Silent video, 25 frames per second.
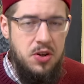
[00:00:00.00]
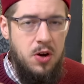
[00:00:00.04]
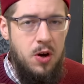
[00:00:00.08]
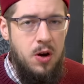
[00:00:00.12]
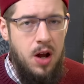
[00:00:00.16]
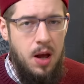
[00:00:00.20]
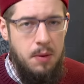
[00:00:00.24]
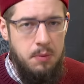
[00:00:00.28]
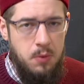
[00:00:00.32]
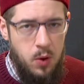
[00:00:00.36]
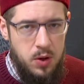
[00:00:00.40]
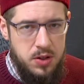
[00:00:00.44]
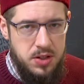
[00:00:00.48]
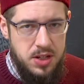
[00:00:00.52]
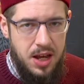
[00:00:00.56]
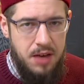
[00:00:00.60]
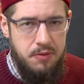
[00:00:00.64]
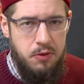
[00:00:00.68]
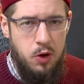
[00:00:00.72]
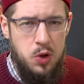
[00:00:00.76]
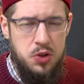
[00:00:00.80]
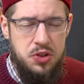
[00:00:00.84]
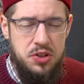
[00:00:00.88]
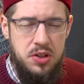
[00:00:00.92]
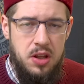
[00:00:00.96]
are I'm going to
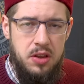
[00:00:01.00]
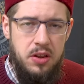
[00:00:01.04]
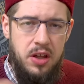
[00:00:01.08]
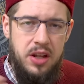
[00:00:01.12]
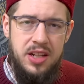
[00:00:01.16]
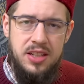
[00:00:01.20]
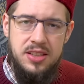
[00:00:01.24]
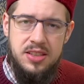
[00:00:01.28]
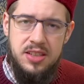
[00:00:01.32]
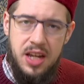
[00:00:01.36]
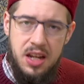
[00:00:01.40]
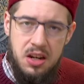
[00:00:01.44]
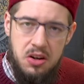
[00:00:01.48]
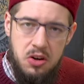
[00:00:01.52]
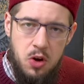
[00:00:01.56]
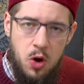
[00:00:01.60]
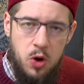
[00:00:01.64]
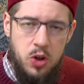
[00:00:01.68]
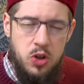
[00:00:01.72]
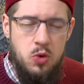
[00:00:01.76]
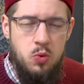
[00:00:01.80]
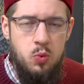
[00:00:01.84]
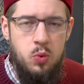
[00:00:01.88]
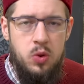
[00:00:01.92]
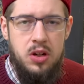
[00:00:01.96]
have husn adhan and say, no,
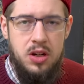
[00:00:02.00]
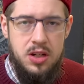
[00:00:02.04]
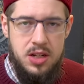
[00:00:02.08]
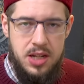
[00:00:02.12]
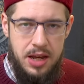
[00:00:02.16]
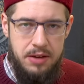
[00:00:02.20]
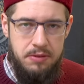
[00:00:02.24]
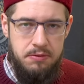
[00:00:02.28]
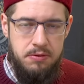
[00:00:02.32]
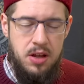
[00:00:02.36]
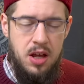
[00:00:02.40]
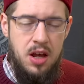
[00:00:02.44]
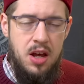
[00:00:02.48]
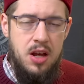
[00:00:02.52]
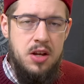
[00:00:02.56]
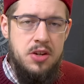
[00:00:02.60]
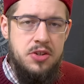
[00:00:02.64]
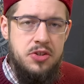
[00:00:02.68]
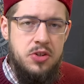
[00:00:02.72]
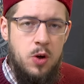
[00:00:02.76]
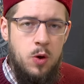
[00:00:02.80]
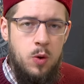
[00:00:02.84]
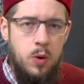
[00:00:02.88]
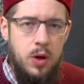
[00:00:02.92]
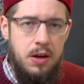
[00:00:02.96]
you wouldn't have.
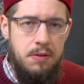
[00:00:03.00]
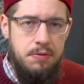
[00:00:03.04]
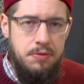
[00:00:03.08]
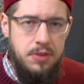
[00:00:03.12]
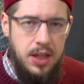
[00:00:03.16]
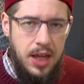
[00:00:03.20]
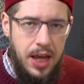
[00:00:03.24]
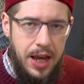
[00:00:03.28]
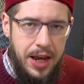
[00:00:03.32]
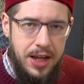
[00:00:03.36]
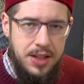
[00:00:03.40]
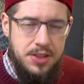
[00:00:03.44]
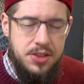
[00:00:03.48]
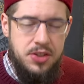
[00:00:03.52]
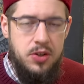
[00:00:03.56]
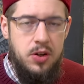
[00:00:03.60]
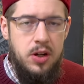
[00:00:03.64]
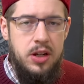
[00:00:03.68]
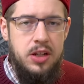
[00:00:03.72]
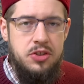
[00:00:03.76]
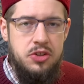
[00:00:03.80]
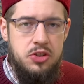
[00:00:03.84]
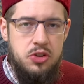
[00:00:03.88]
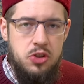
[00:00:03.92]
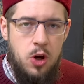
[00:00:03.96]
So if the answer
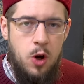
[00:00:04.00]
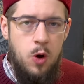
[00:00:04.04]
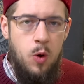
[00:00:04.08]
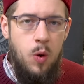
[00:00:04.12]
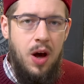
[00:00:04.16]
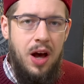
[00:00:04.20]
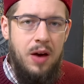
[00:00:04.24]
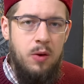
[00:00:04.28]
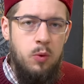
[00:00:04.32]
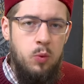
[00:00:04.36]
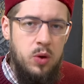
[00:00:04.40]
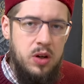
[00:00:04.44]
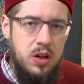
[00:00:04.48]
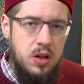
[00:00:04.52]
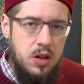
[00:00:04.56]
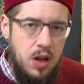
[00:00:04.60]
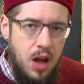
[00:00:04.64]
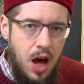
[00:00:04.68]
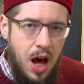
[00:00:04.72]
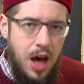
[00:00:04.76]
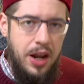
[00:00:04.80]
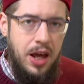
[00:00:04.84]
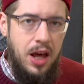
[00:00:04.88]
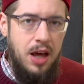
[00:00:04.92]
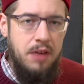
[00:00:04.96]
is no, I would
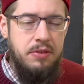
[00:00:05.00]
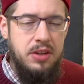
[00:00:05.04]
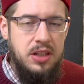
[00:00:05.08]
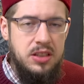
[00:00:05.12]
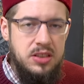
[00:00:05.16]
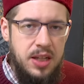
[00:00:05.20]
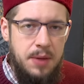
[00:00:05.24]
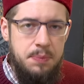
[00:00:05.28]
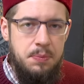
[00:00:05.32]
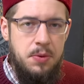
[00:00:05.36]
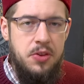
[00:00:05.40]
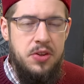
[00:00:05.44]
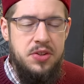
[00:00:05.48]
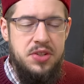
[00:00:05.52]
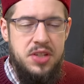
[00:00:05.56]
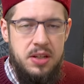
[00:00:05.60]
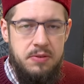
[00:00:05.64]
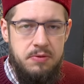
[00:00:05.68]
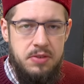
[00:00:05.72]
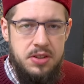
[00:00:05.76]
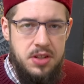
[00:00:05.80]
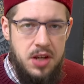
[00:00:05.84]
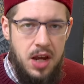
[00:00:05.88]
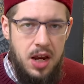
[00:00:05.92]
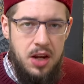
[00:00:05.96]
not have accepted this
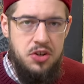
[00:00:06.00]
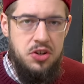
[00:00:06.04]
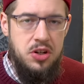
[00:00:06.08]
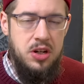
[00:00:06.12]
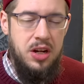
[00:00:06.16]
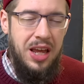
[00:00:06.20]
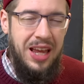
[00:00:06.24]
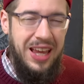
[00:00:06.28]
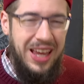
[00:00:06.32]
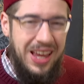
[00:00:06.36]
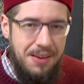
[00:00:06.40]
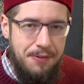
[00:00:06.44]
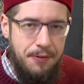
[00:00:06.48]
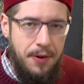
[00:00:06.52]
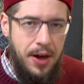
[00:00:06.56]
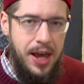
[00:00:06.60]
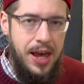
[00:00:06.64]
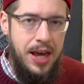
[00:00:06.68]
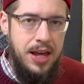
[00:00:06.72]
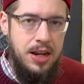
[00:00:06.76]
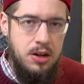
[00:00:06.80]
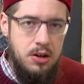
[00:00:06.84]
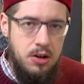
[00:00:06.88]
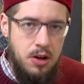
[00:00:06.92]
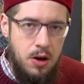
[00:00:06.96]
invitation if I
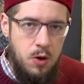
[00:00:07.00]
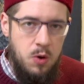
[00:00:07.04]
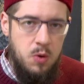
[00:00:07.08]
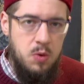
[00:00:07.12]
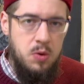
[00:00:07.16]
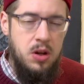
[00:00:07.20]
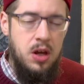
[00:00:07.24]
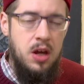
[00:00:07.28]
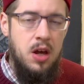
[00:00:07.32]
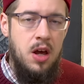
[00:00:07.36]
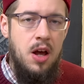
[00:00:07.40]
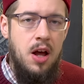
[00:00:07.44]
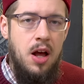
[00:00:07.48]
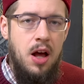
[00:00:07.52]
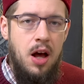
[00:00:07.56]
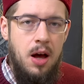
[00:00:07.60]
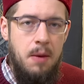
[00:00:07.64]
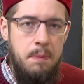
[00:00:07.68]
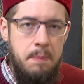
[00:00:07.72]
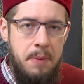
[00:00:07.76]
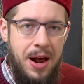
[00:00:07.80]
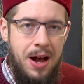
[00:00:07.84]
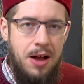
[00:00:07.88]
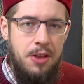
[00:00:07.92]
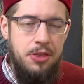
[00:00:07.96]
had known
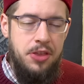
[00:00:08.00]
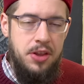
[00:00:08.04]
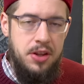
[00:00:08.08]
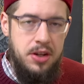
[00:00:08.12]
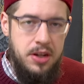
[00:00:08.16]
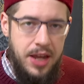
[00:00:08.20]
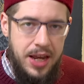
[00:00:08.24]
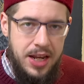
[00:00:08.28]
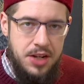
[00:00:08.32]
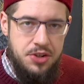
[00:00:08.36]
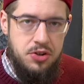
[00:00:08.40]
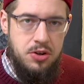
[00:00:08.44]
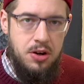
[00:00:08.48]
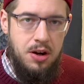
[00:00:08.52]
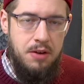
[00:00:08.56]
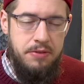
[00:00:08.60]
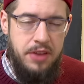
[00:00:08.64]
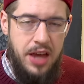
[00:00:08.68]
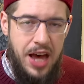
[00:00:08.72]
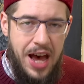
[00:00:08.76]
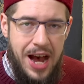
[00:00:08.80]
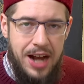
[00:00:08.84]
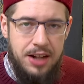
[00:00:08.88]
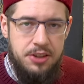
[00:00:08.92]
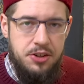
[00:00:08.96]
about the nature of
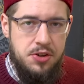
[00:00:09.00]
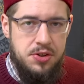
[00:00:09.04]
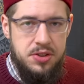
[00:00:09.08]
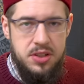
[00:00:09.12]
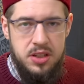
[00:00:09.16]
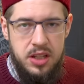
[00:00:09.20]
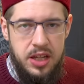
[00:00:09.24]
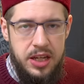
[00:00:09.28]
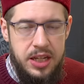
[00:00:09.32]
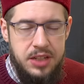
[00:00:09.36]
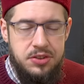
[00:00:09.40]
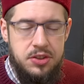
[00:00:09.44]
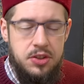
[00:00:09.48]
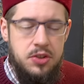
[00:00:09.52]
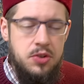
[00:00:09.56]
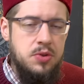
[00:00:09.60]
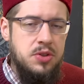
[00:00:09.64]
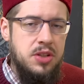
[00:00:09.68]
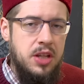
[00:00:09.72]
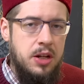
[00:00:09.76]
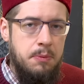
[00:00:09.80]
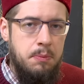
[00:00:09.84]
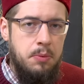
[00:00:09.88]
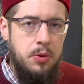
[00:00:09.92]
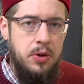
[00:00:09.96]
the actors and the institutes
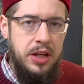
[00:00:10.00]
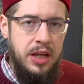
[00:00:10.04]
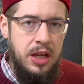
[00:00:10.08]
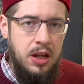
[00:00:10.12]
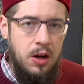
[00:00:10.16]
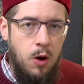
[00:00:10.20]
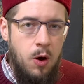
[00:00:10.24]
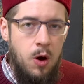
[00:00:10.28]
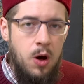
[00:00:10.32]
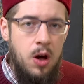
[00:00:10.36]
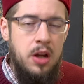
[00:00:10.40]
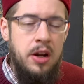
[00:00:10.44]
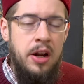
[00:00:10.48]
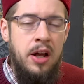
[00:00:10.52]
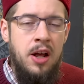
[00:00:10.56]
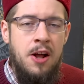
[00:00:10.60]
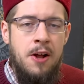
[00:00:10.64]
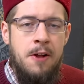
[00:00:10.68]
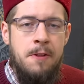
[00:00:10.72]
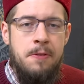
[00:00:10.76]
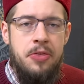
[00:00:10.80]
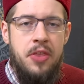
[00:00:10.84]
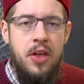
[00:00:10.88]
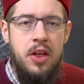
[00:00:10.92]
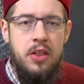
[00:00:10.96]
that are putting it on,
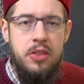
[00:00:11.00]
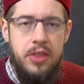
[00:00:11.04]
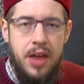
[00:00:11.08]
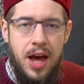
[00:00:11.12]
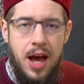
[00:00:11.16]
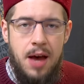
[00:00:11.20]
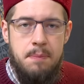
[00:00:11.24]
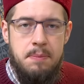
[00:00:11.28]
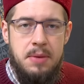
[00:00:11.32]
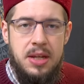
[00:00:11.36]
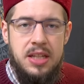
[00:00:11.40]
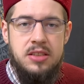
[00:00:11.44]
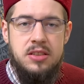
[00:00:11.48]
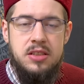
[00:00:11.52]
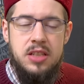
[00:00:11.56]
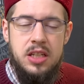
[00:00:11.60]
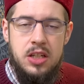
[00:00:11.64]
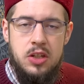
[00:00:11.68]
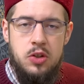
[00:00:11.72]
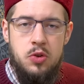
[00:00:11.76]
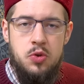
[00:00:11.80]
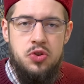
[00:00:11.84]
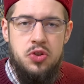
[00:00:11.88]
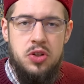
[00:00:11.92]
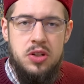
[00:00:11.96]
then that means that
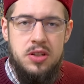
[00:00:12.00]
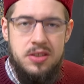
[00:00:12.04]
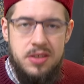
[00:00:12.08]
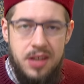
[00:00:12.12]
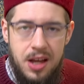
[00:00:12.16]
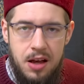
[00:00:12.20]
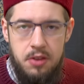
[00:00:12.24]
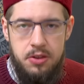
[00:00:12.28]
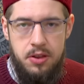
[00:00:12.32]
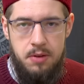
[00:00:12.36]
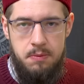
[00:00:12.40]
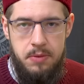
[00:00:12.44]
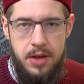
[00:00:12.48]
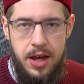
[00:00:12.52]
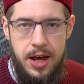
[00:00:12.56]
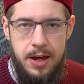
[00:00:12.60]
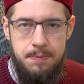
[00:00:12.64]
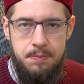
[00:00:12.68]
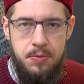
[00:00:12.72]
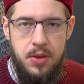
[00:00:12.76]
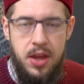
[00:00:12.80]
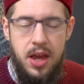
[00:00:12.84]
you should tell them that.